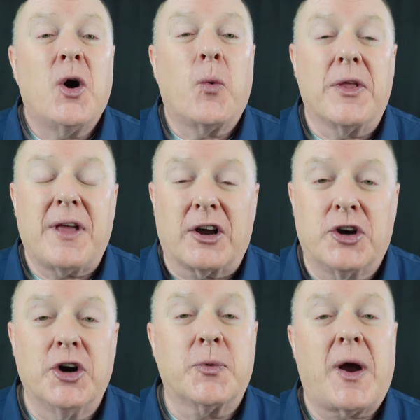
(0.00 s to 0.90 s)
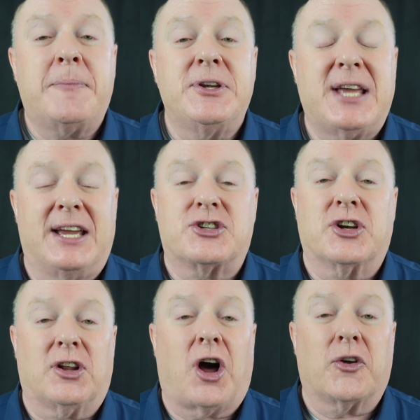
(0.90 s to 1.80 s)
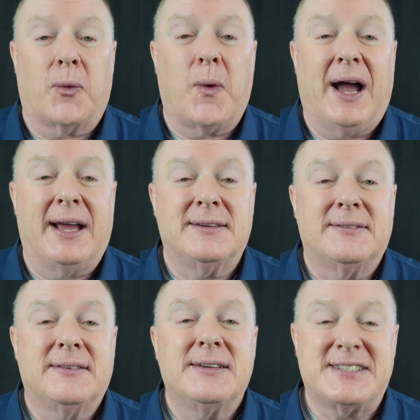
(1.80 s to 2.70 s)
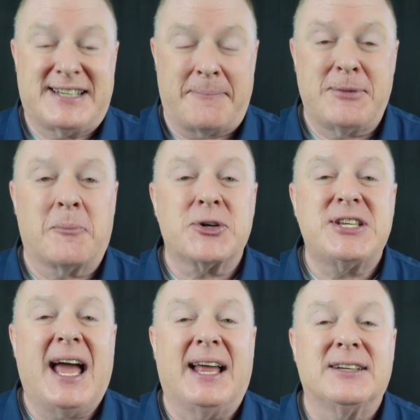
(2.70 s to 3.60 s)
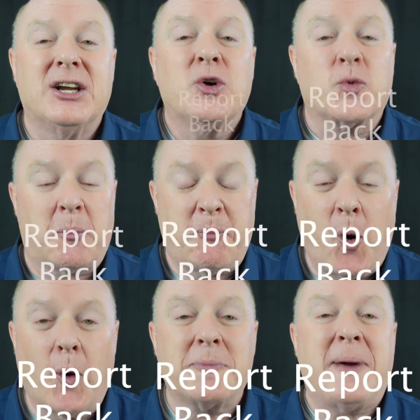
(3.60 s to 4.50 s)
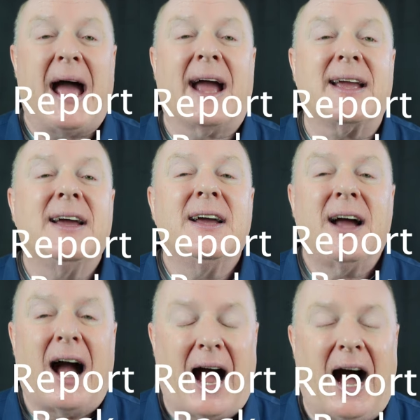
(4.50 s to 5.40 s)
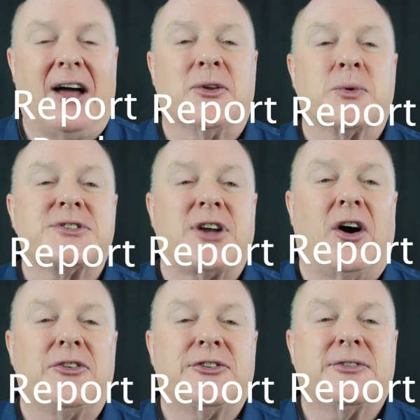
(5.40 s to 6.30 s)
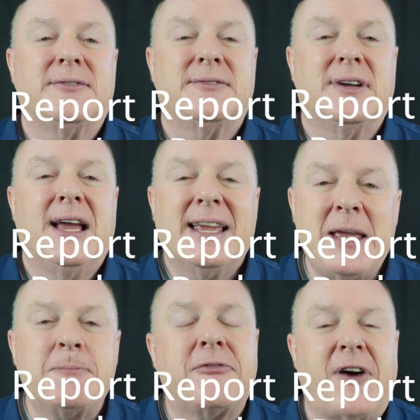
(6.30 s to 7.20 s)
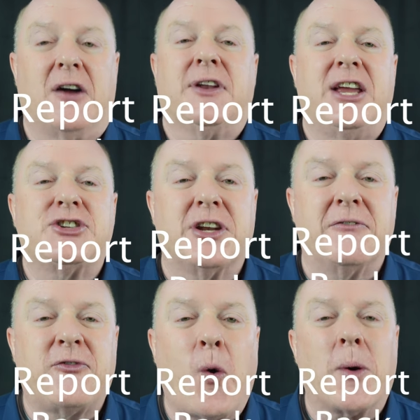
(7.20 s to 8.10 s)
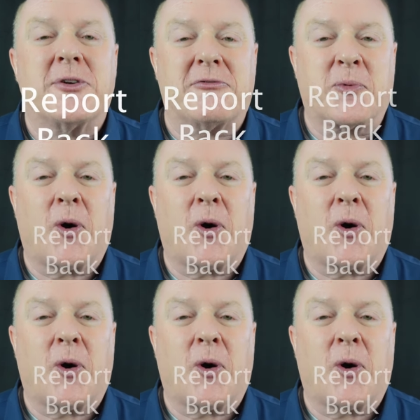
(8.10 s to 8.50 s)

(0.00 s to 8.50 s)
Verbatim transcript: with a good reputation along the way. Step number ten, report back on the results. Keep the foundation informed of